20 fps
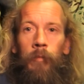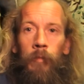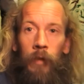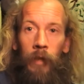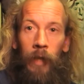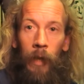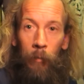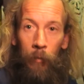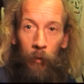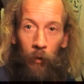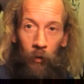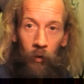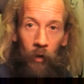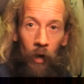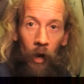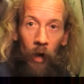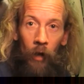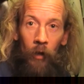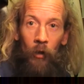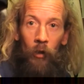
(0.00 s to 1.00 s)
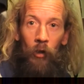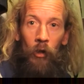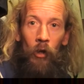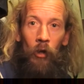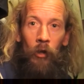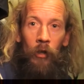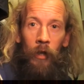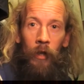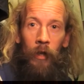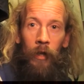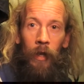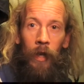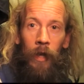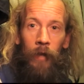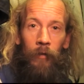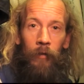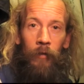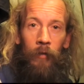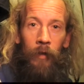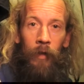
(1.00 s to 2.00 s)
Yeah, but you can't look
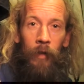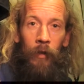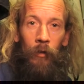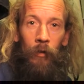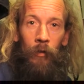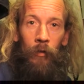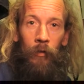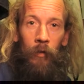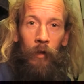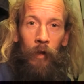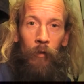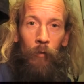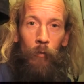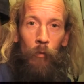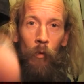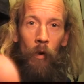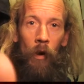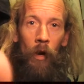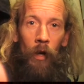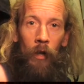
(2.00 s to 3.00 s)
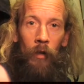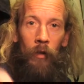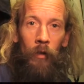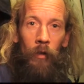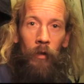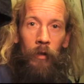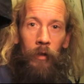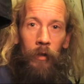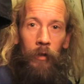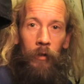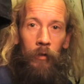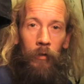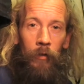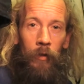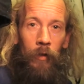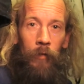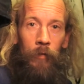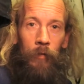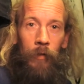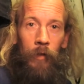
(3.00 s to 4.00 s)
and see yourself while you're looking at
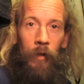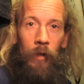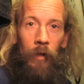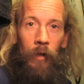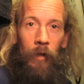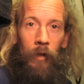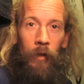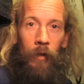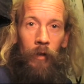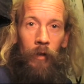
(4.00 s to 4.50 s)
yourself in the eye.